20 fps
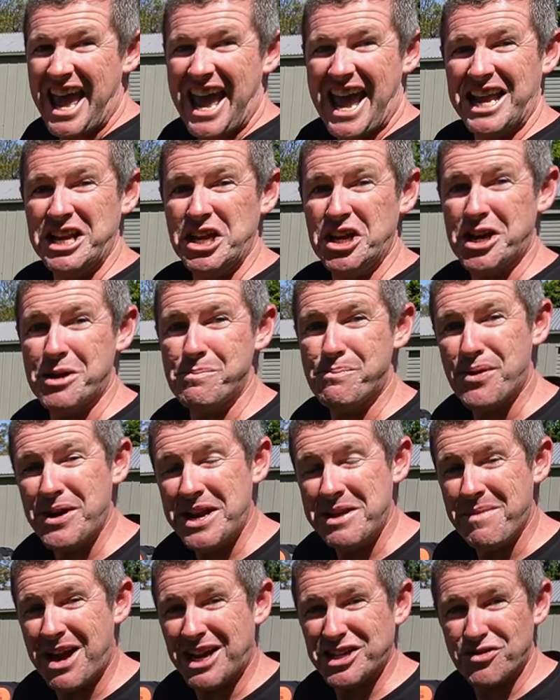And you can
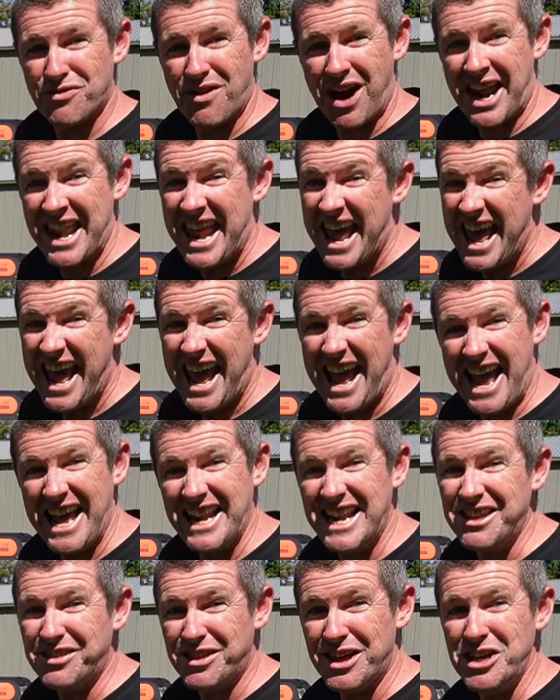pretty much run
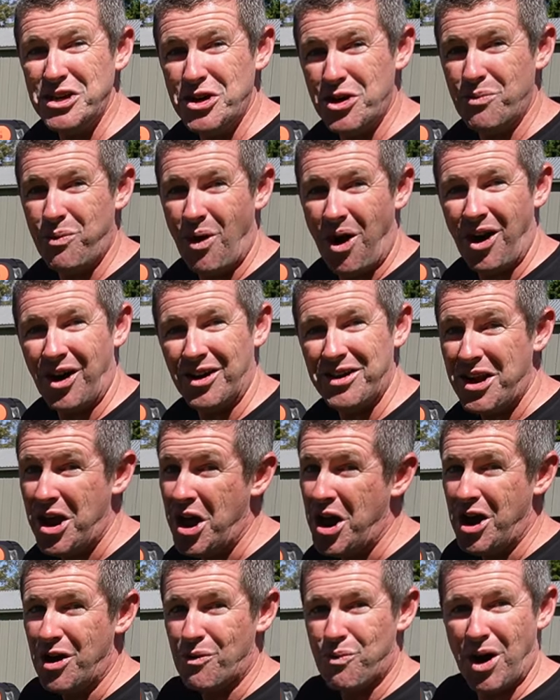anything you want
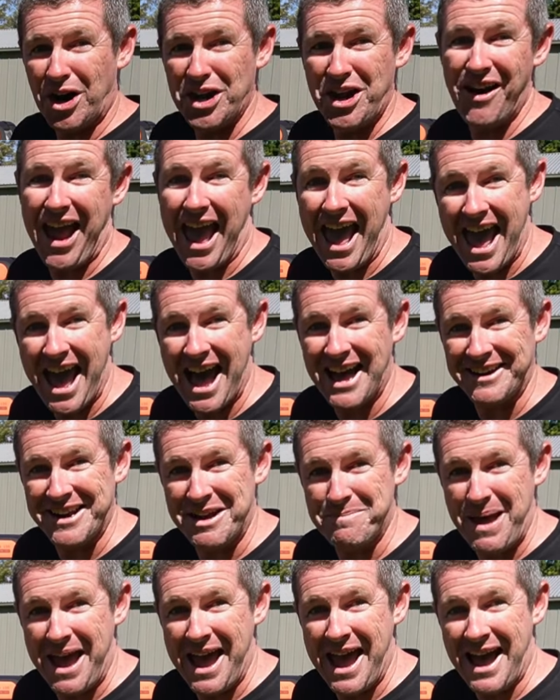while you're out and
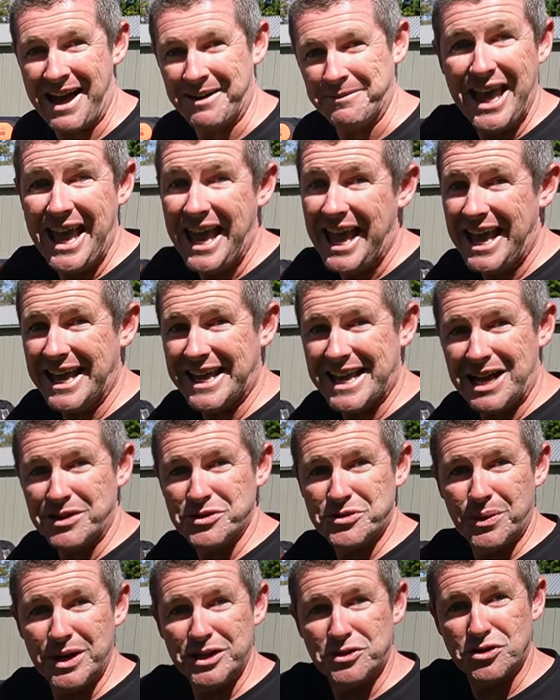about. It
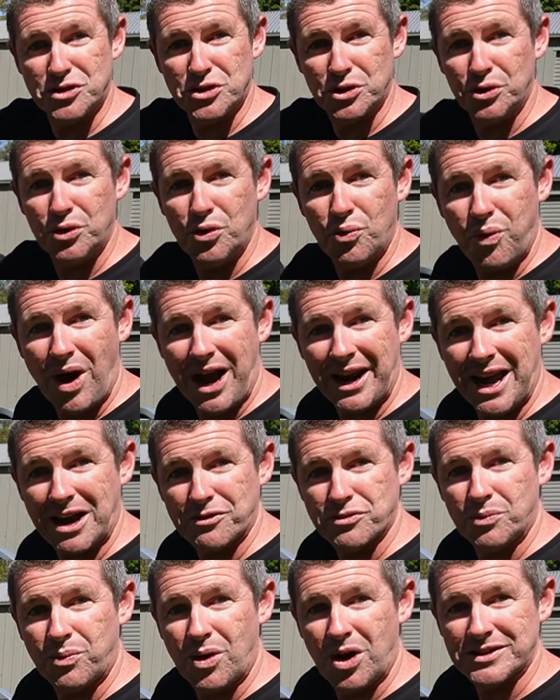comes with two
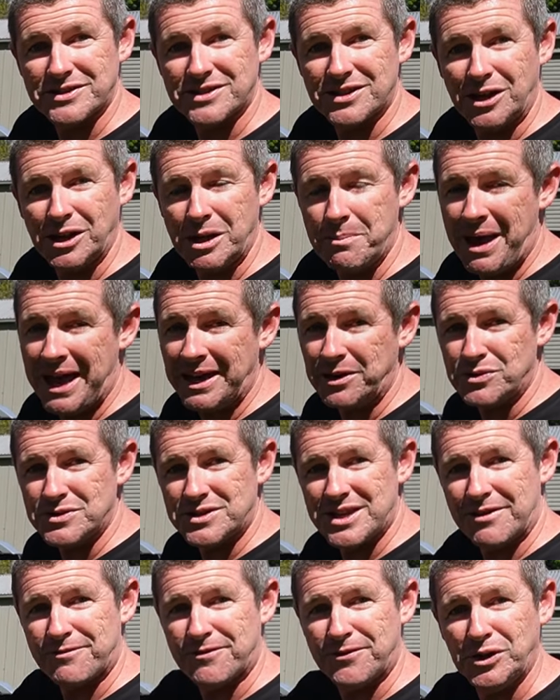100 watt solar panels
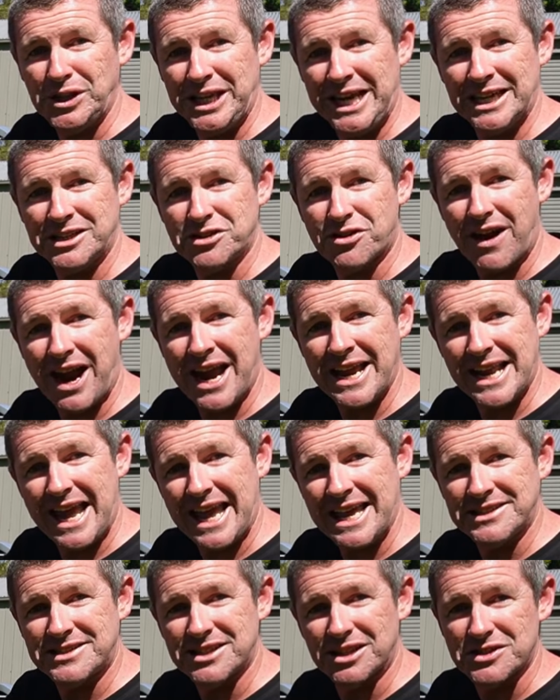that fully integrate
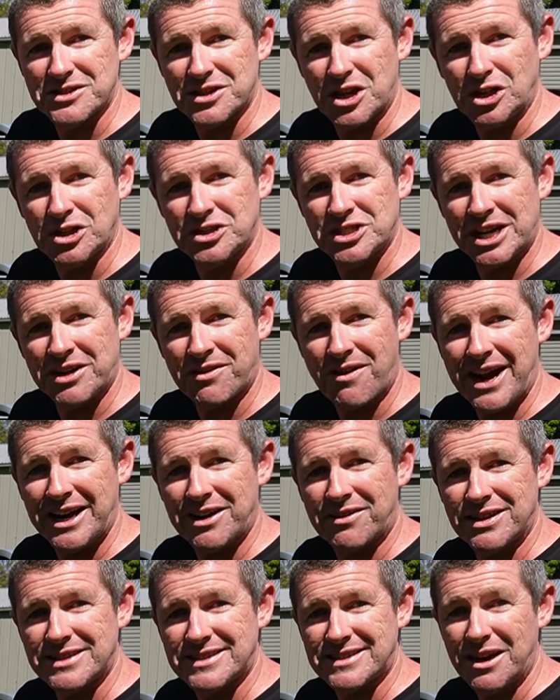into the solar
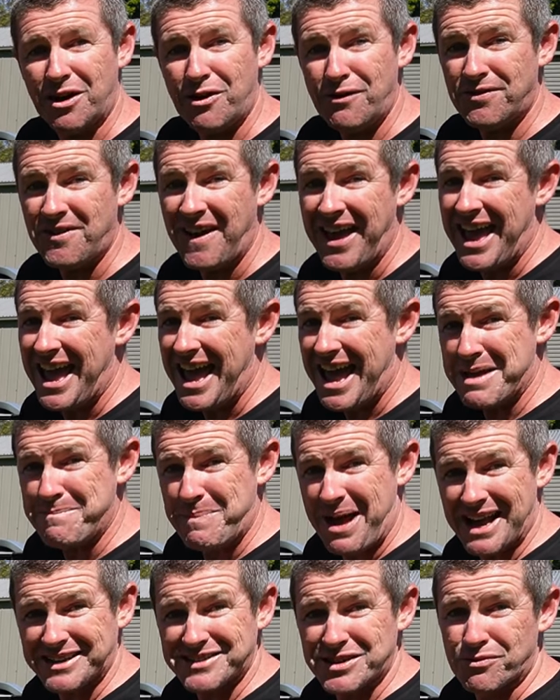generator itself. It
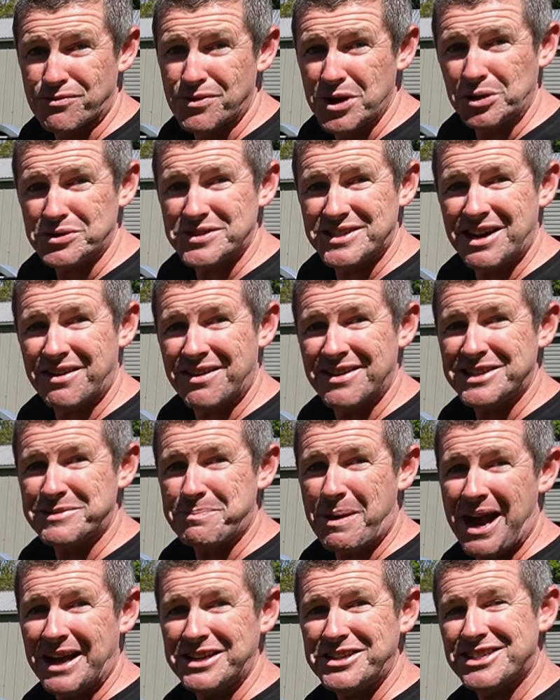packs a real serious
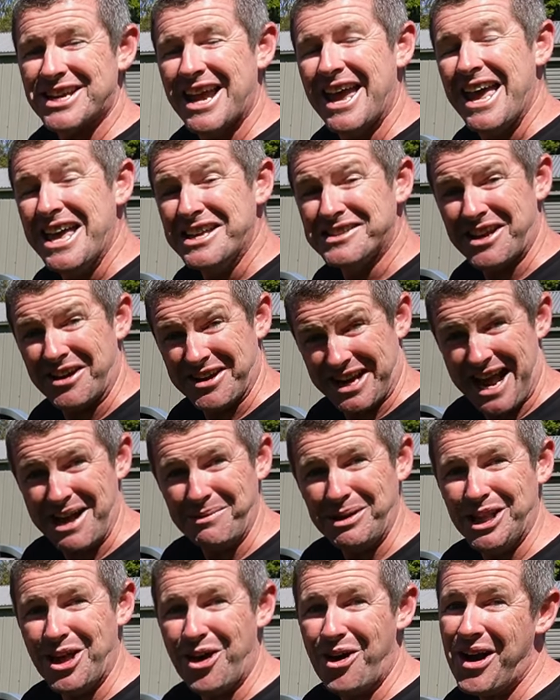punch, so come
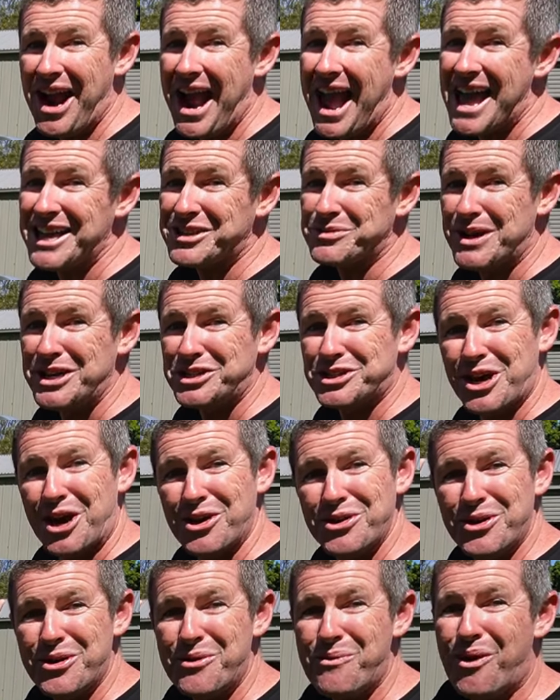along as we show
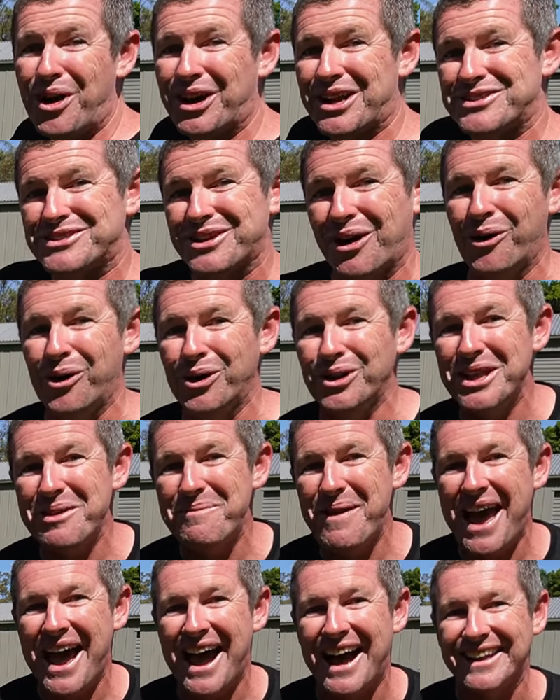you what it's all
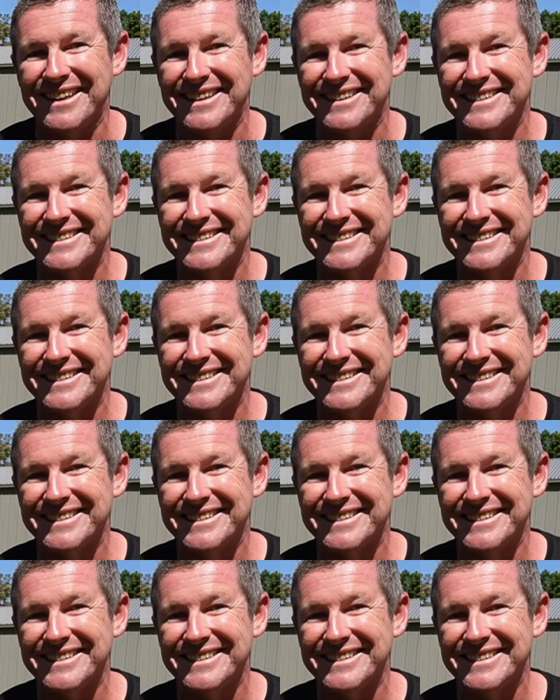about.